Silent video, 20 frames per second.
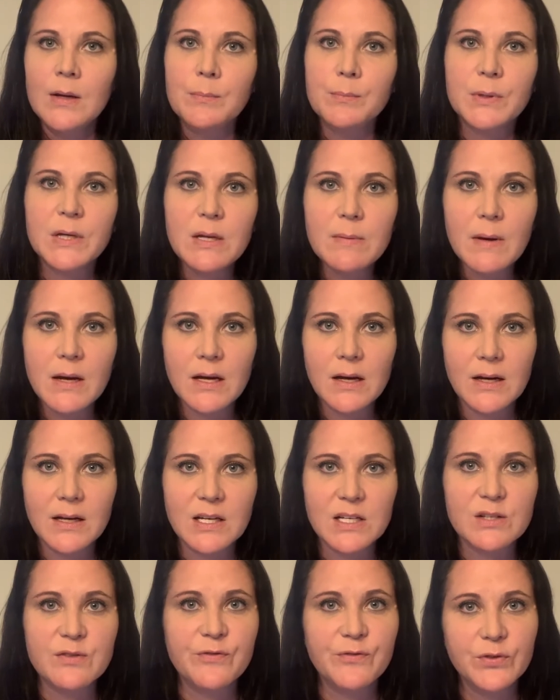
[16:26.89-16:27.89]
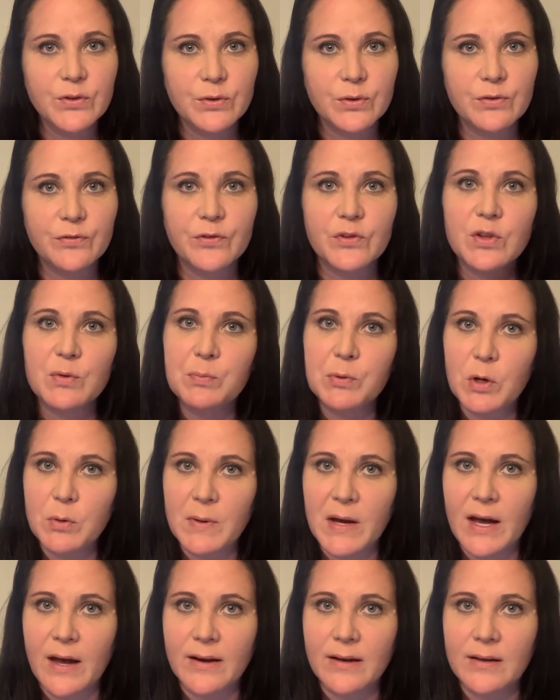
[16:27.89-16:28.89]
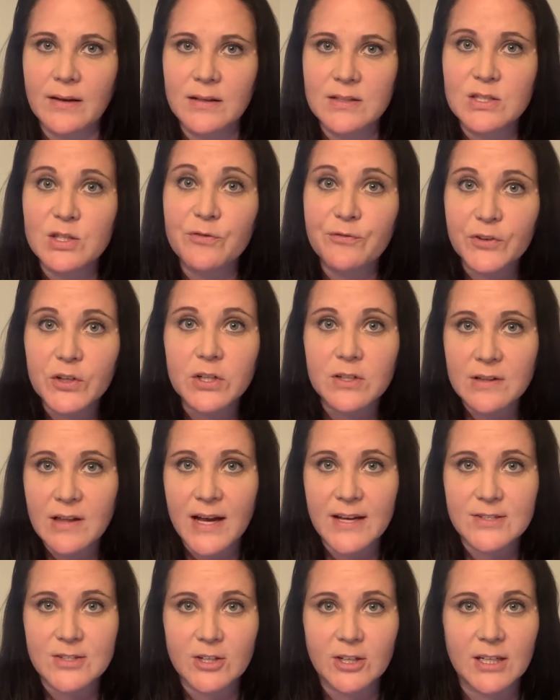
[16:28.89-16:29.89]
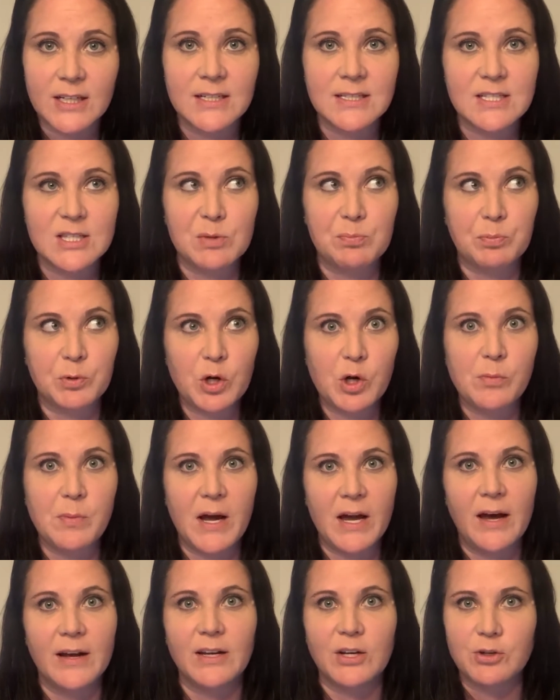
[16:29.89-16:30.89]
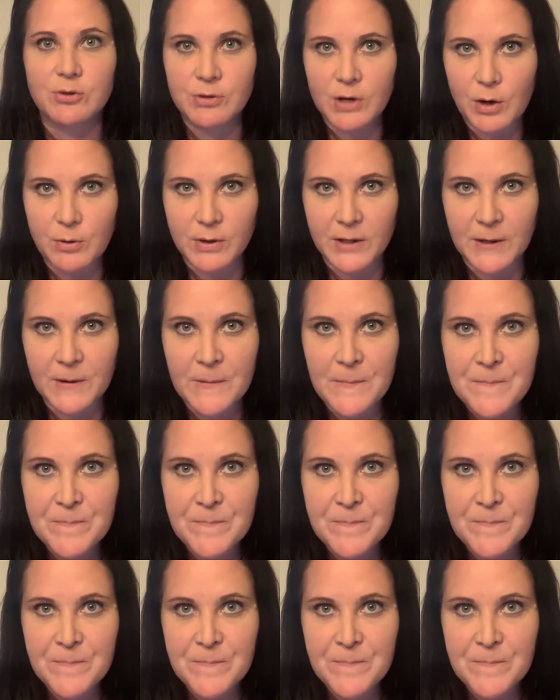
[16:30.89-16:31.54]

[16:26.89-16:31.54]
Prebiotic is food for the probiotic. It's the fertilizer. It's the probiotic grower.